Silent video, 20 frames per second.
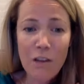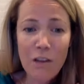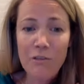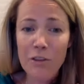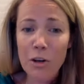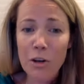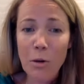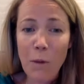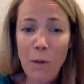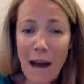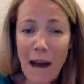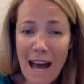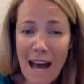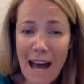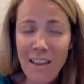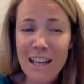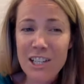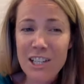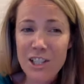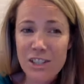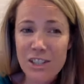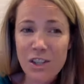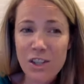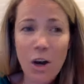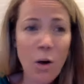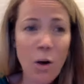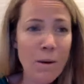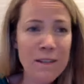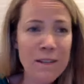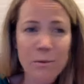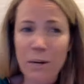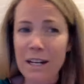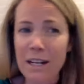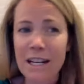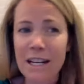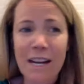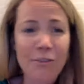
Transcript: For a while, I just always wanted